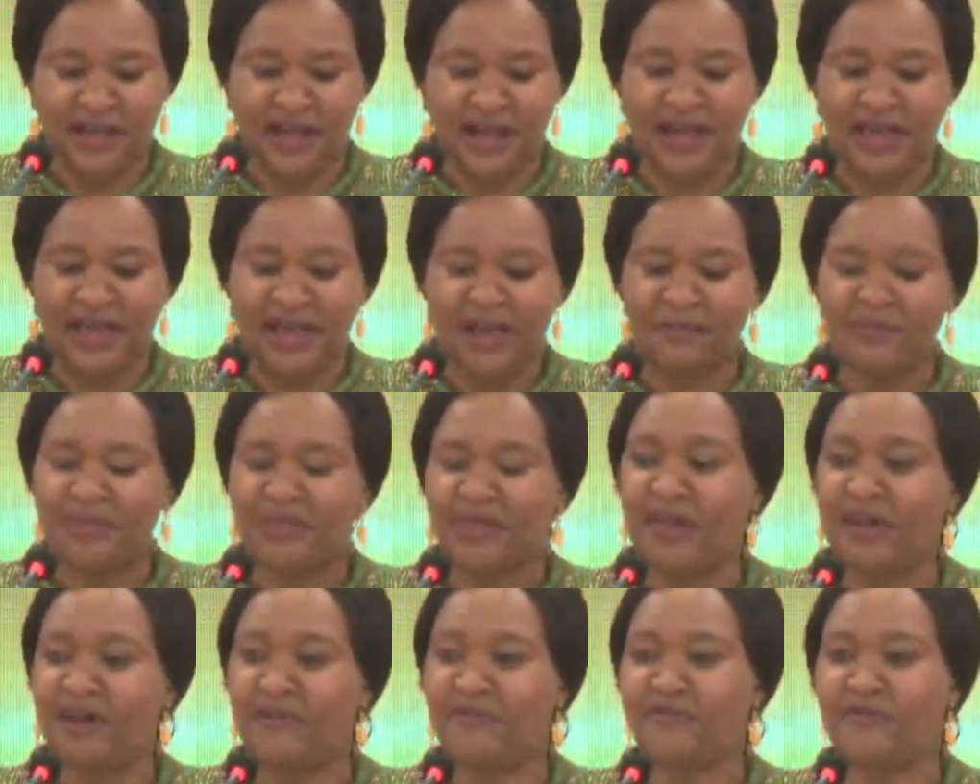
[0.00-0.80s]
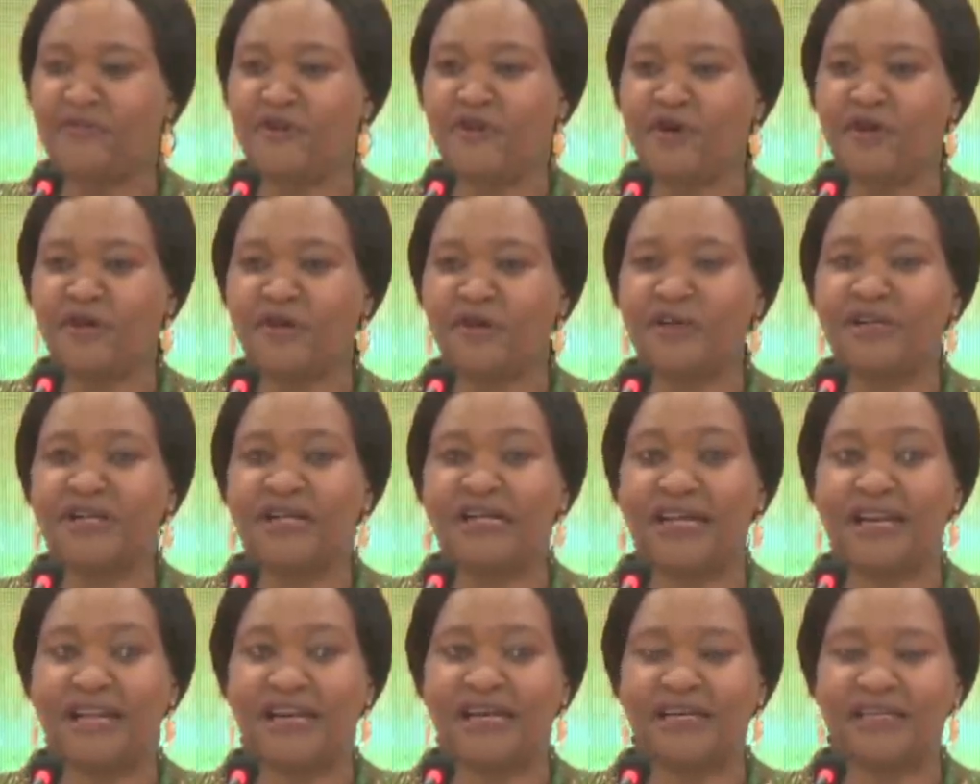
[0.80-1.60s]
I am therefore
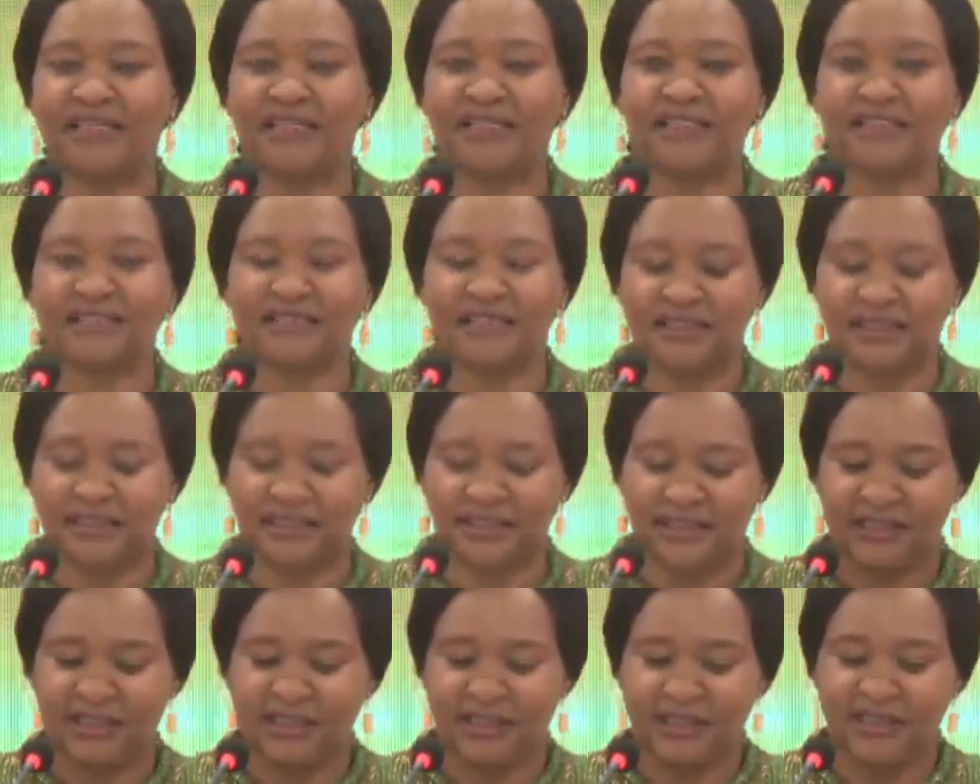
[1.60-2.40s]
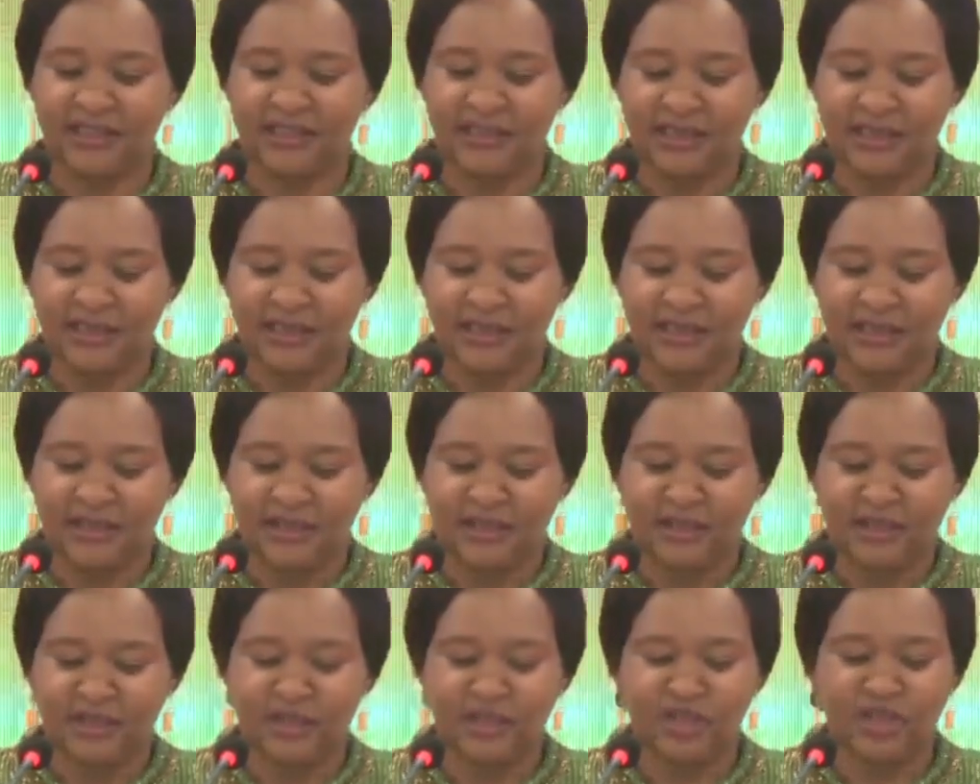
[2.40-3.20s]
glad
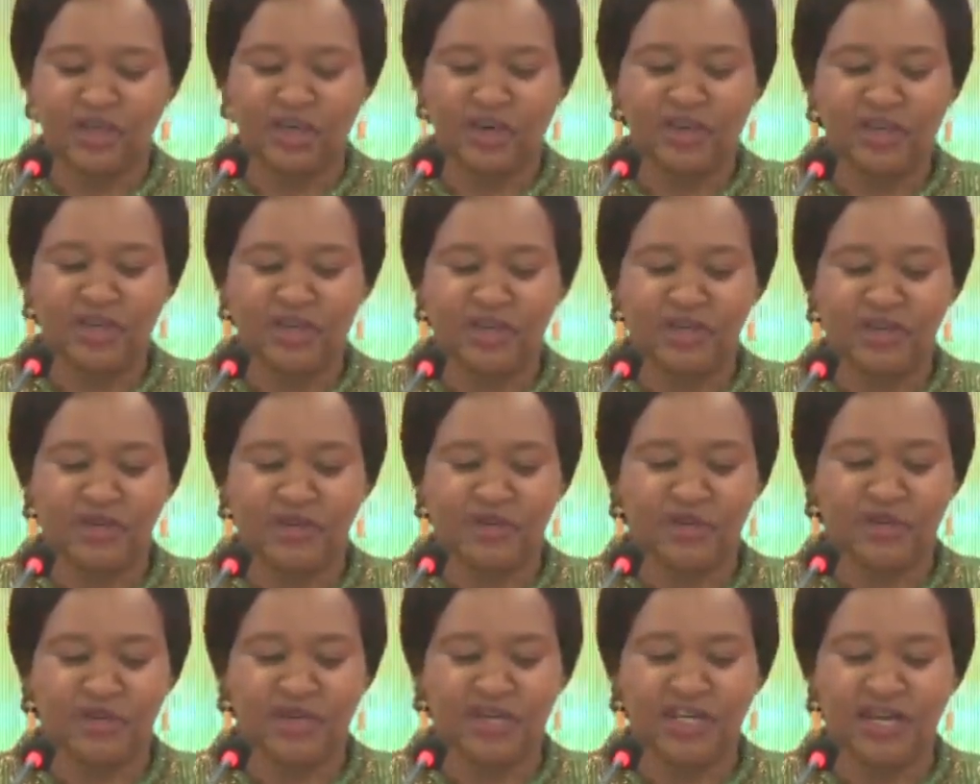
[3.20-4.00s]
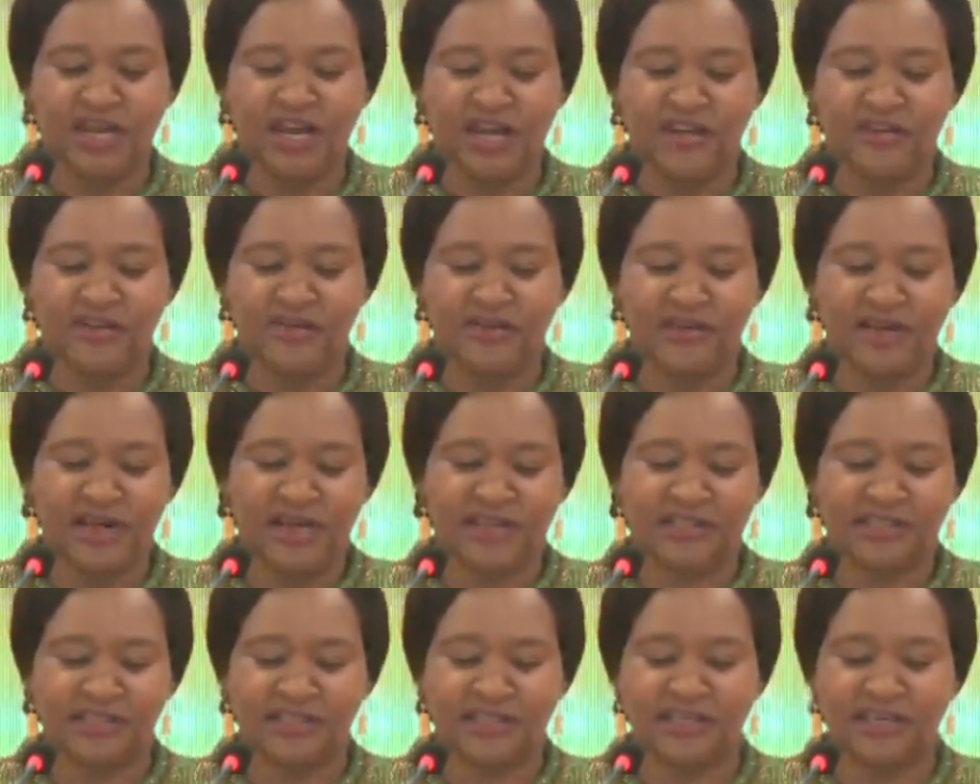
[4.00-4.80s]
to join you in
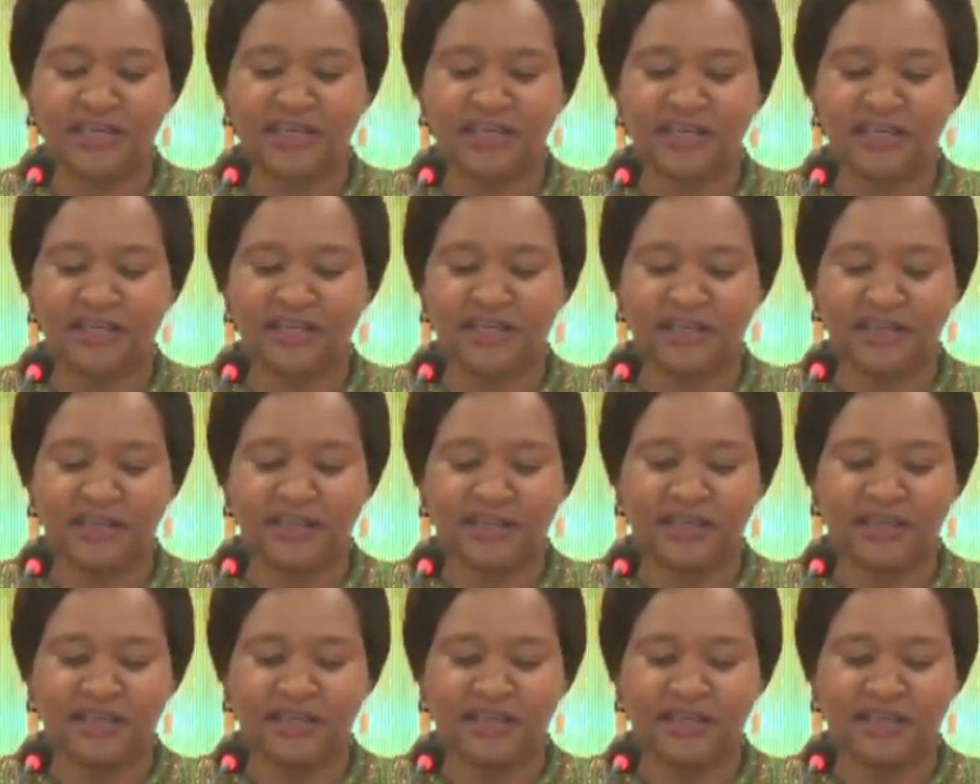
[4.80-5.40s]
addressing